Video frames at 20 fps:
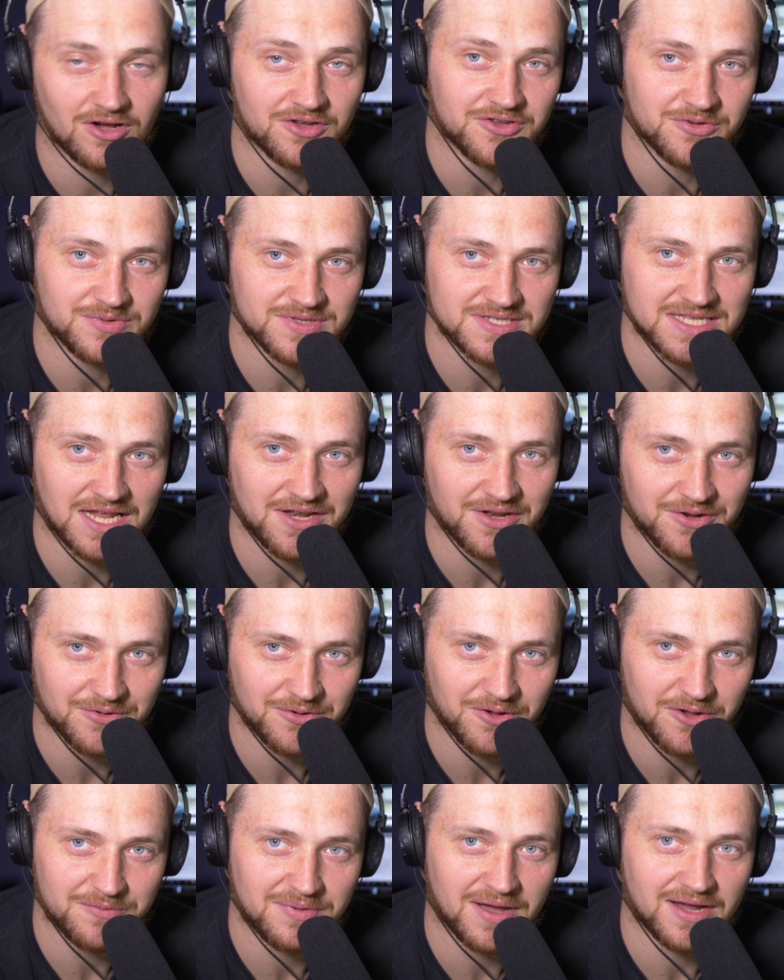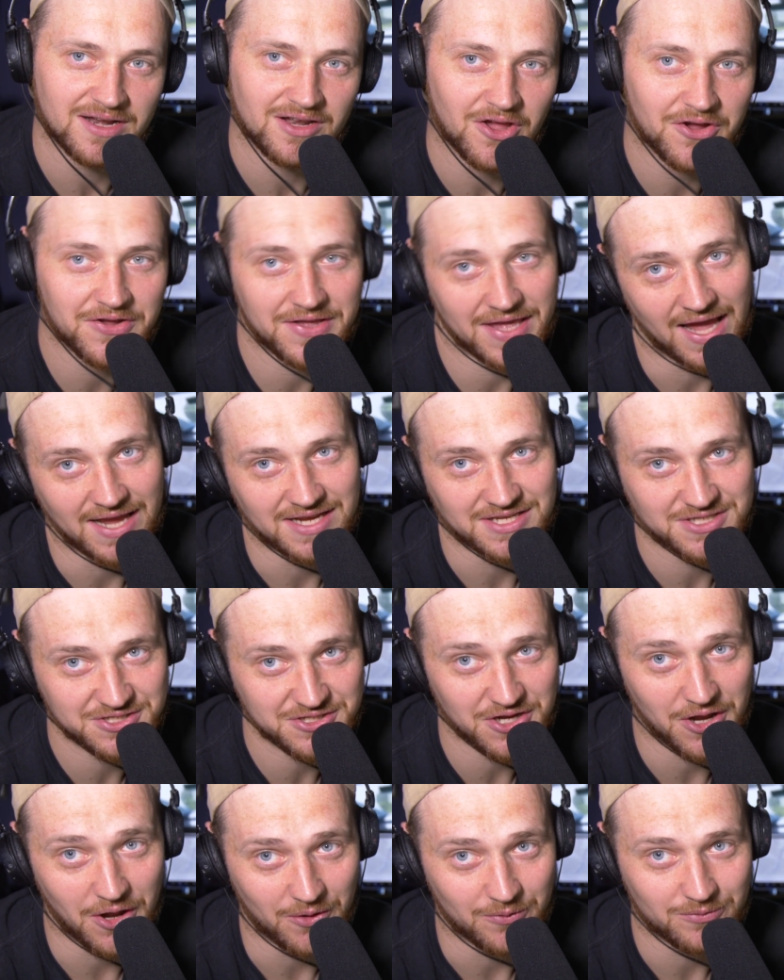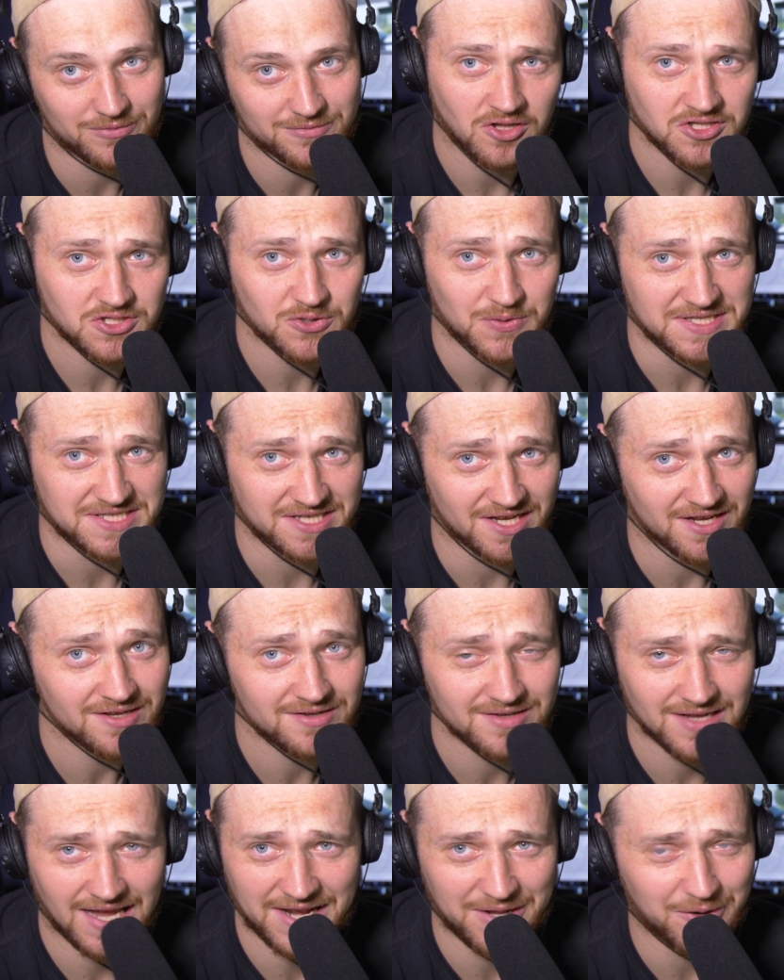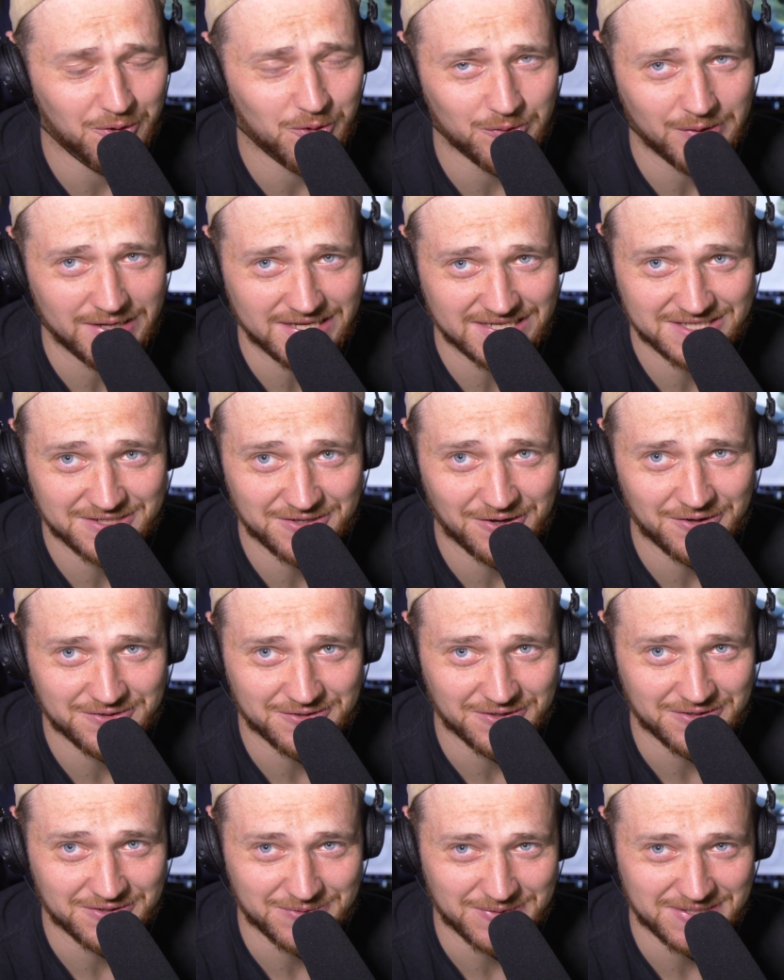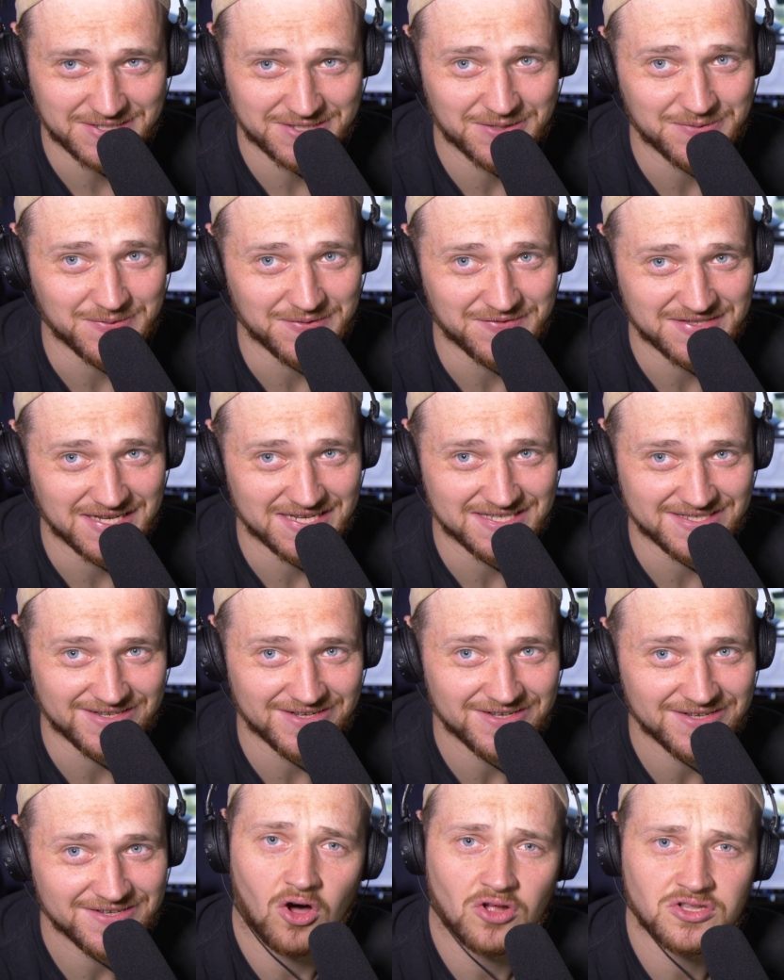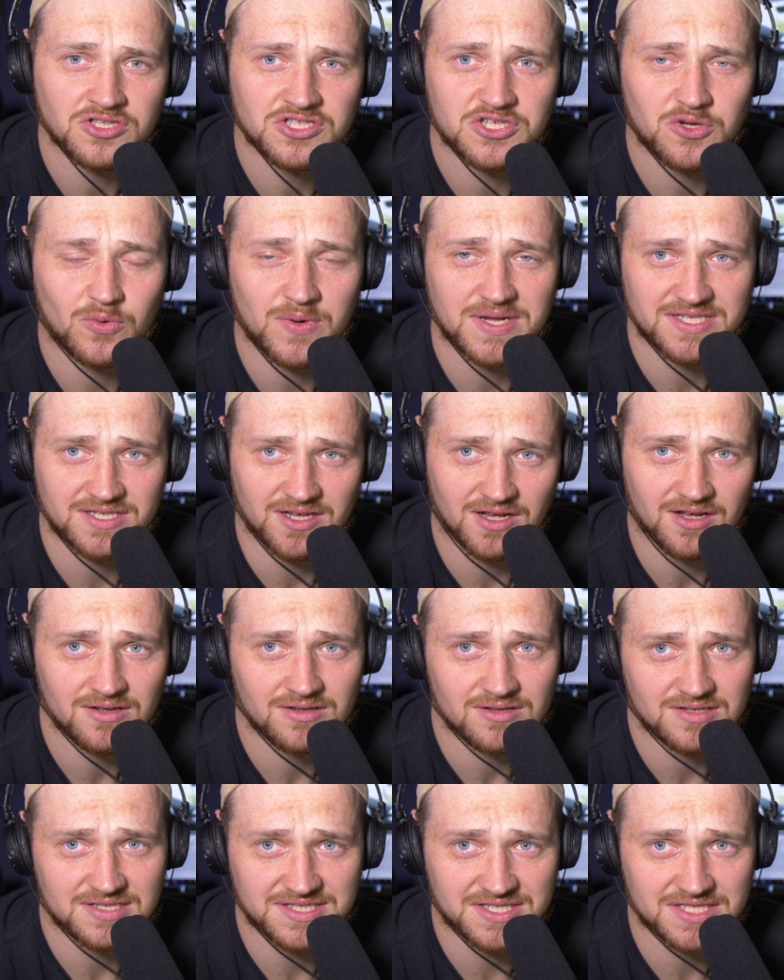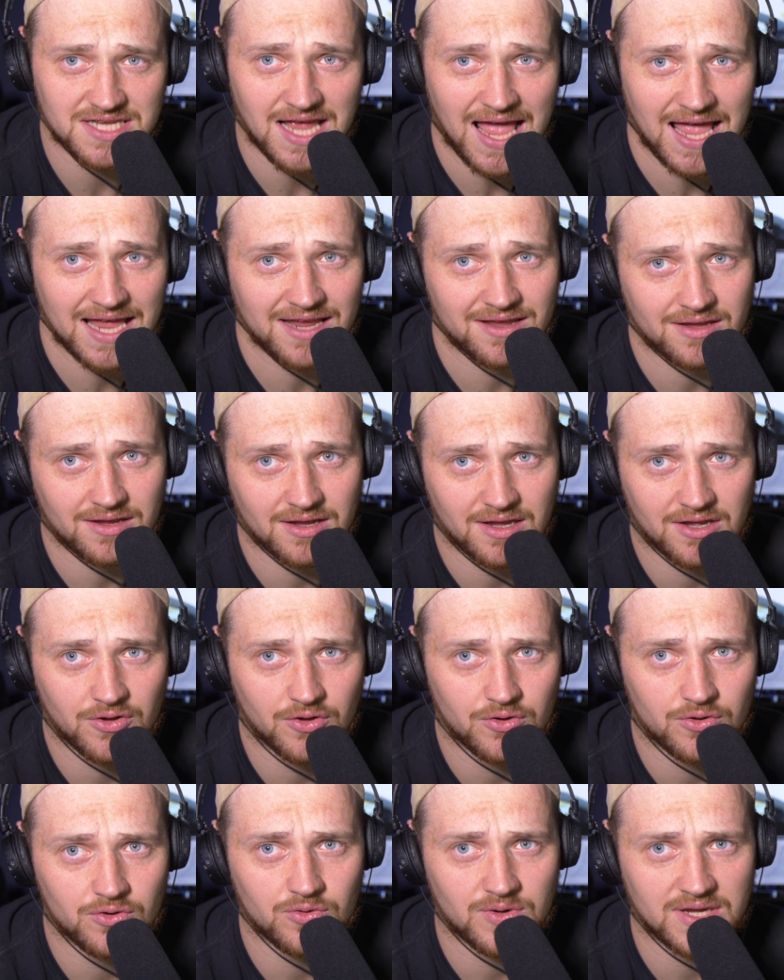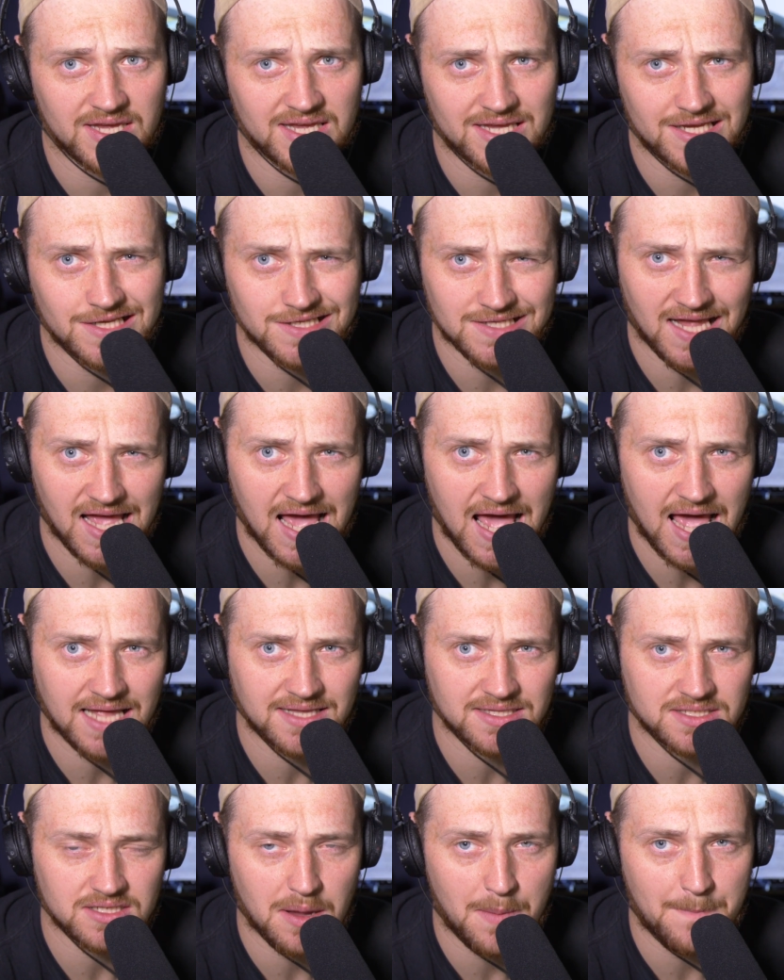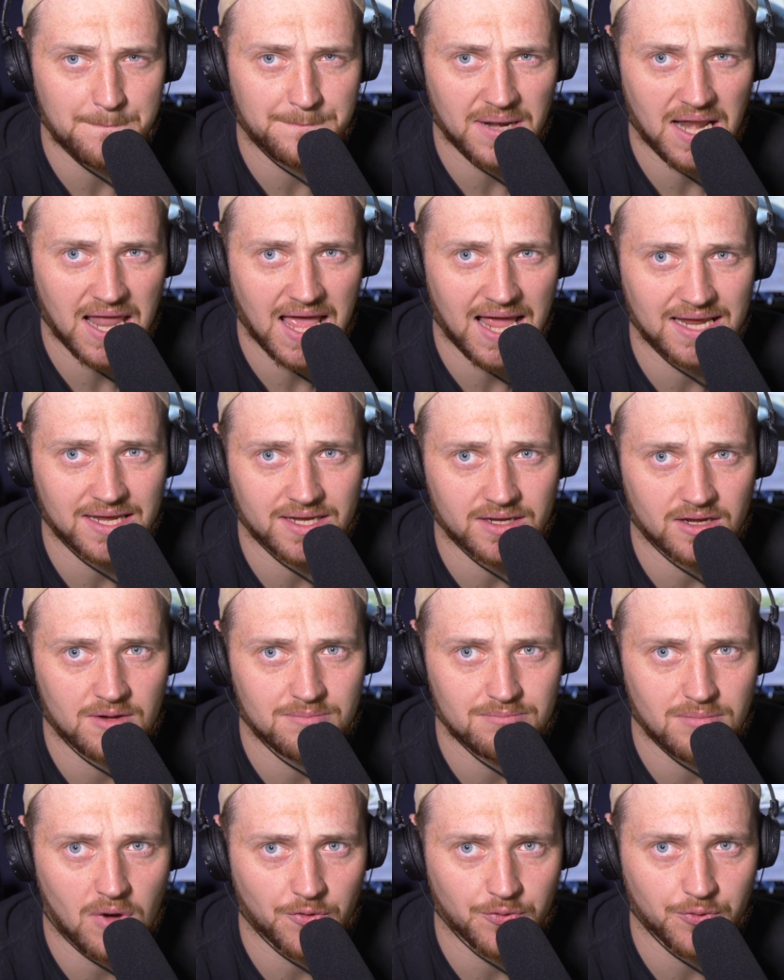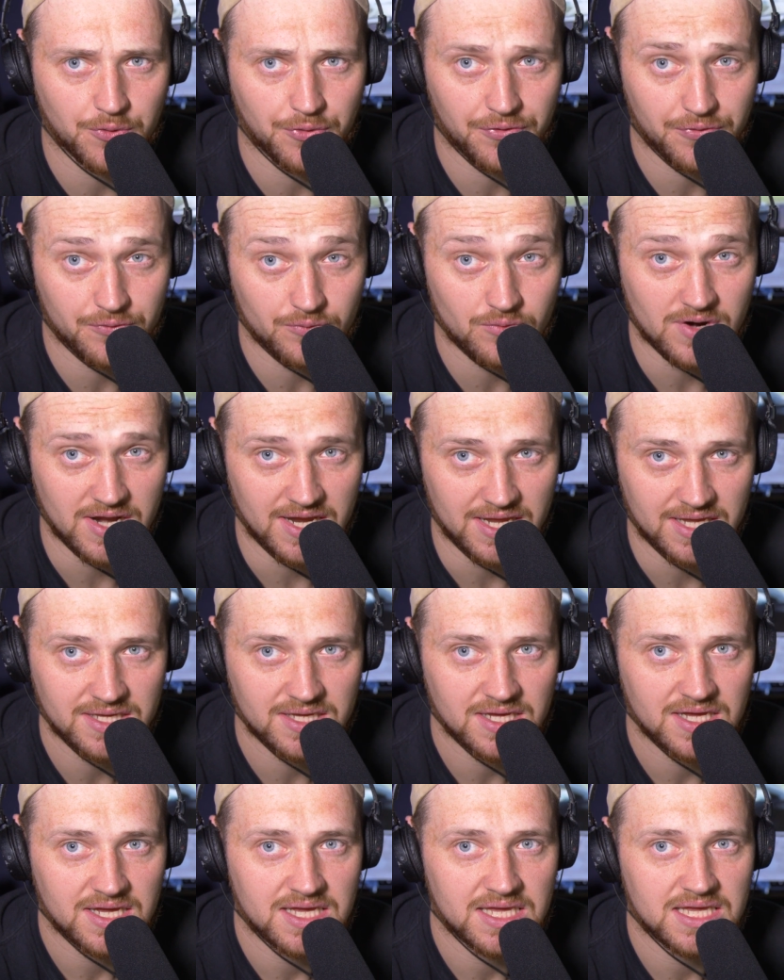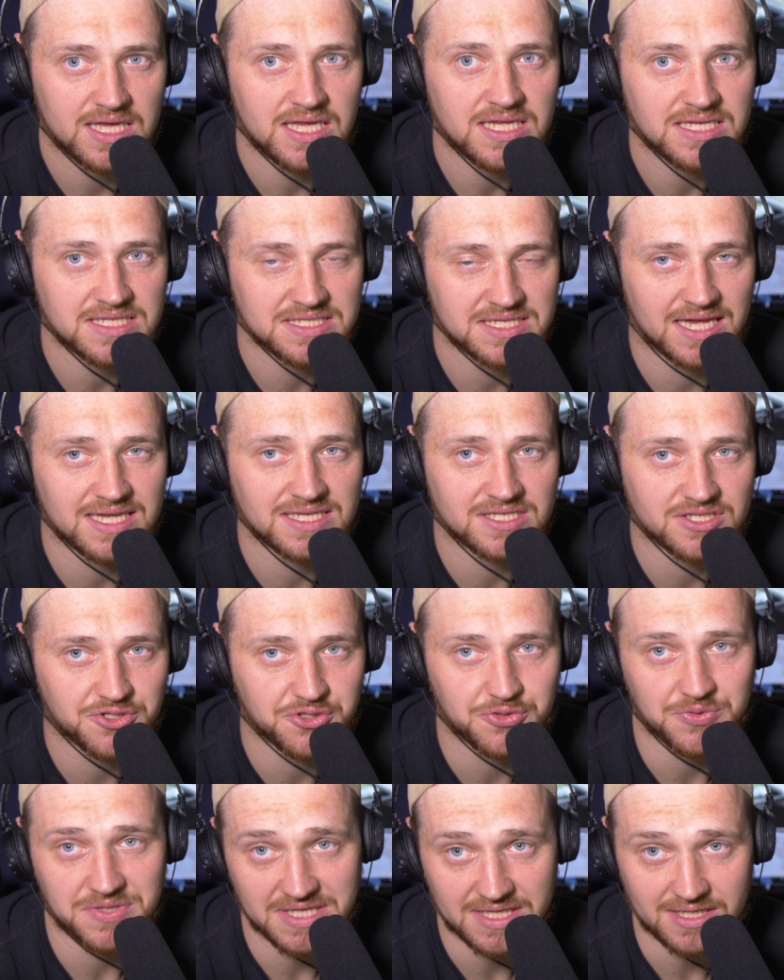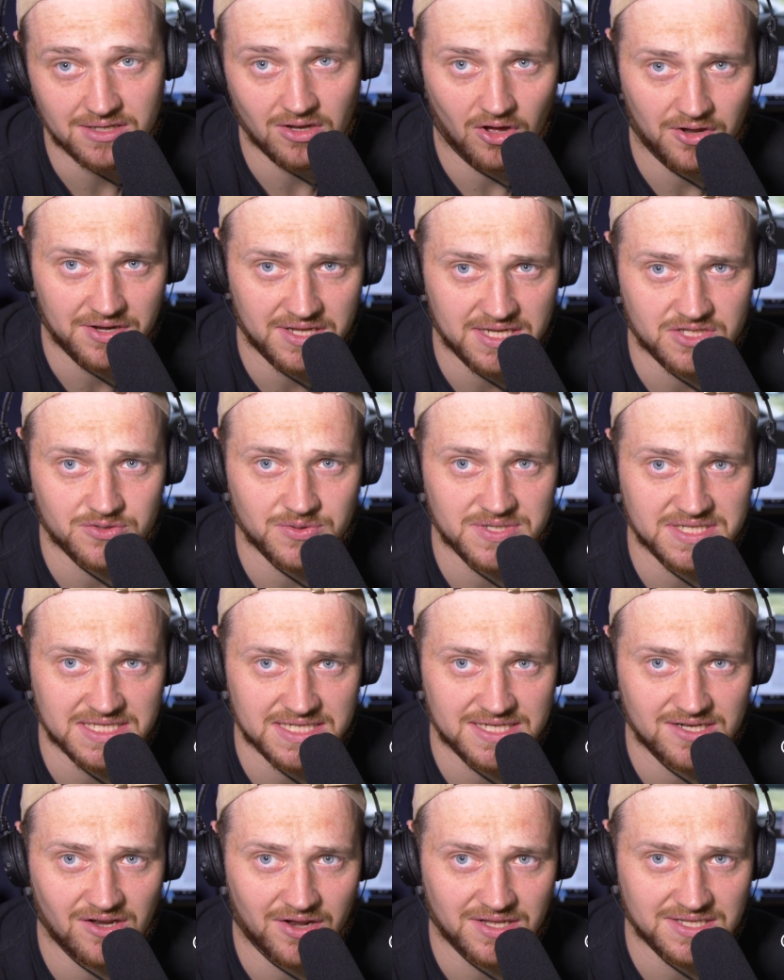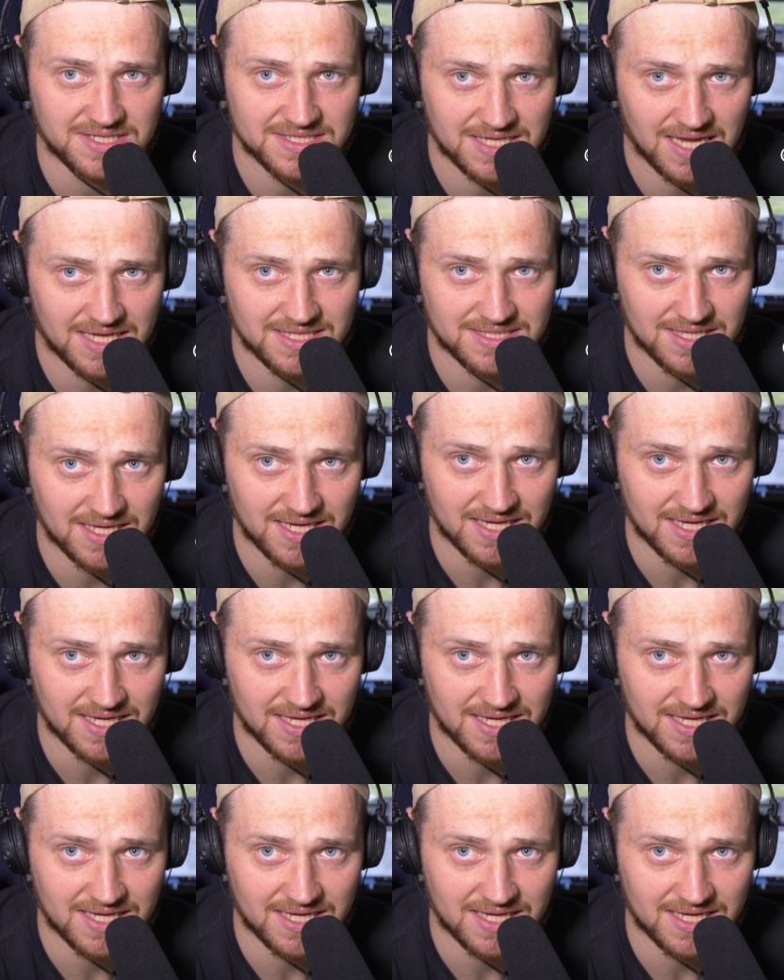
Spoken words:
got to do with standard autopilot? Okay, so on Twitter, and it always starts on Twitter with Tesla. On Twitter, Zach, who is at Black Model 3, he says to Elon, he tweets Elon and says